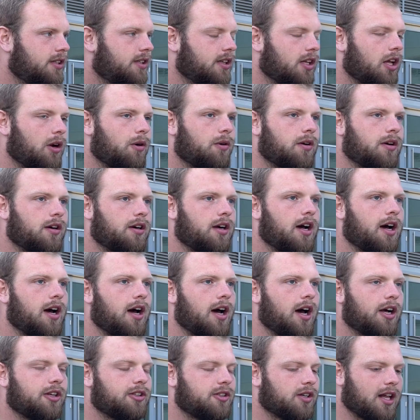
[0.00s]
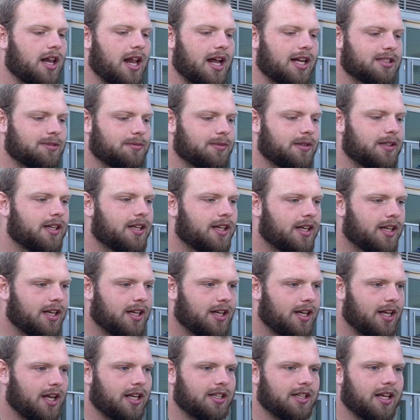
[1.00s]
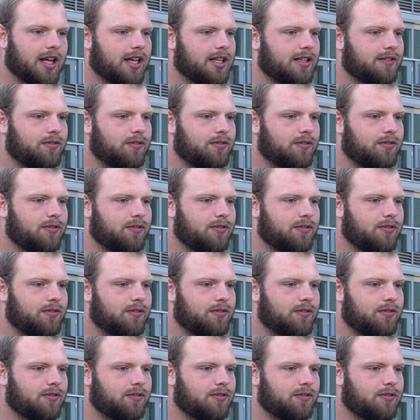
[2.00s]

lower uh, underclassmen.